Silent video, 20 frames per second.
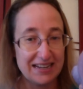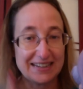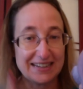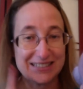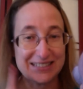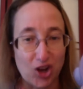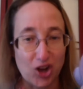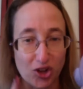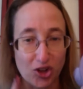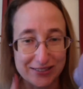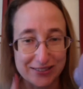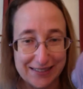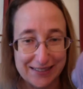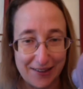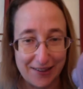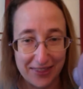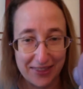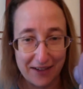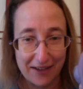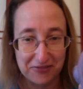it's all
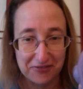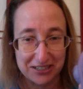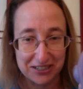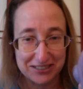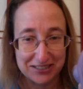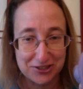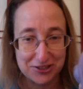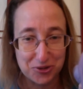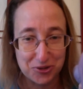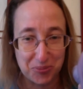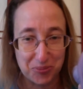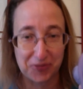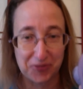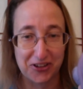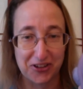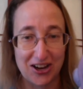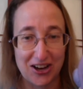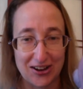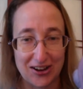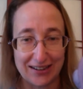South African
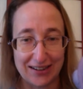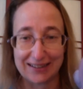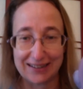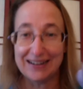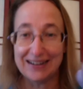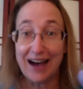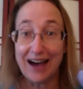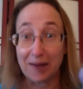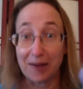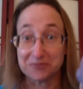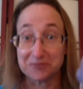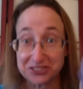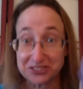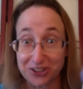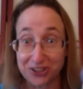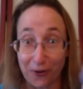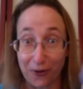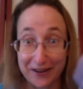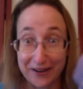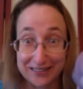Superfine. I'm
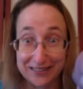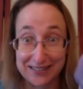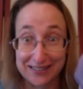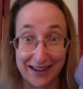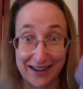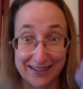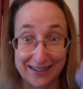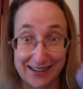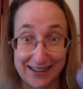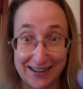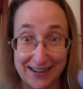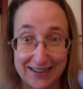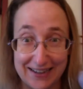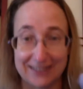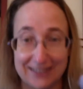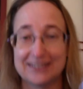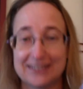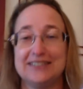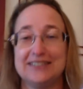so excited!